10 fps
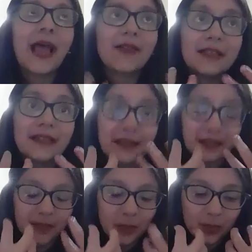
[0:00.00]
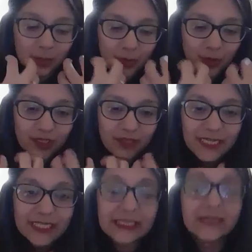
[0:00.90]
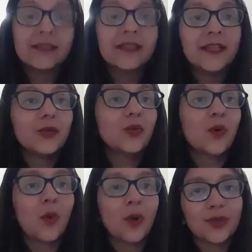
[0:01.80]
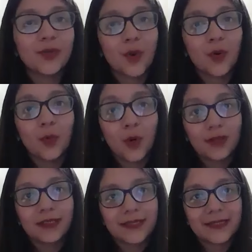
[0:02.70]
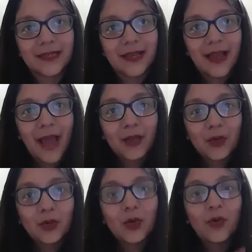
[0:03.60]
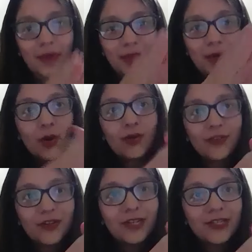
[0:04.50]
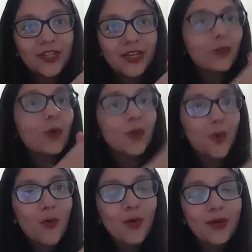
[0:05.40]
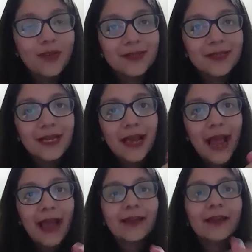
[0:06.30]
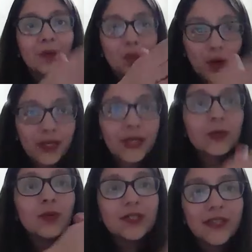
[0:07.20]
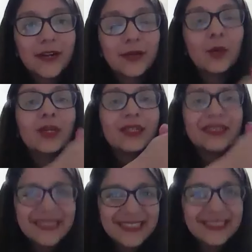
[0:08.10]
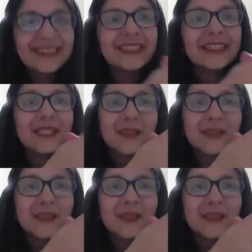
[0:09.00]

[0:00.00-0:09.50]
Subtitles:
Having that, you should internally, you know what your worth is, and you know where you are reaching and what your goal is, and working towards that goal consistently.